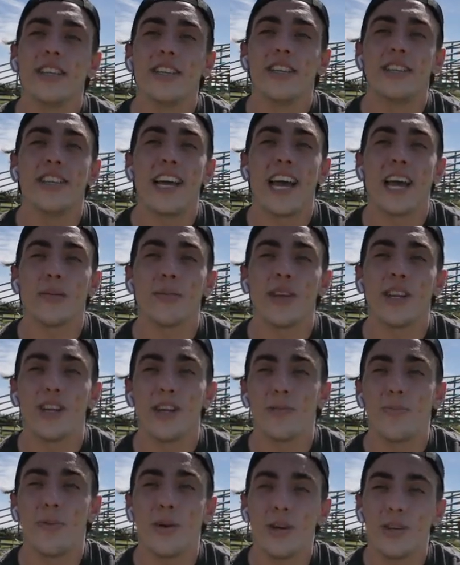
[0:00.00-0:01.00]
Tag me in
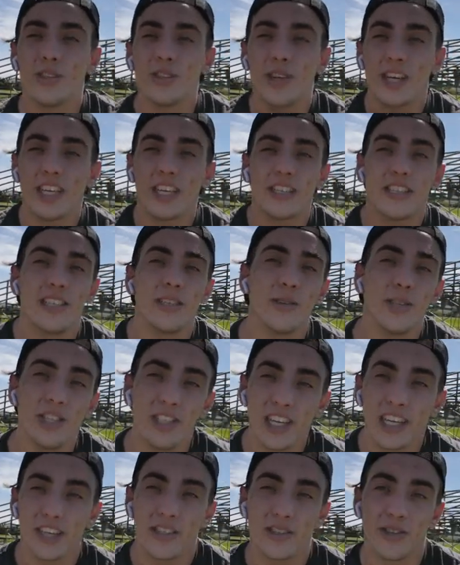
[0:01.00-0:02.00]
your post so I can see what
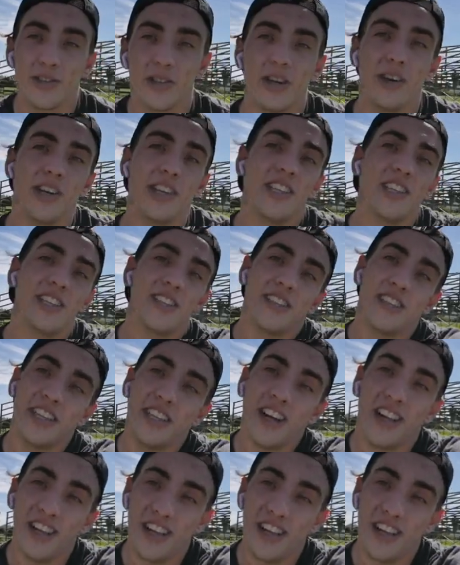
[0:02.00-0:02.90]
you guys are throwing. See y'all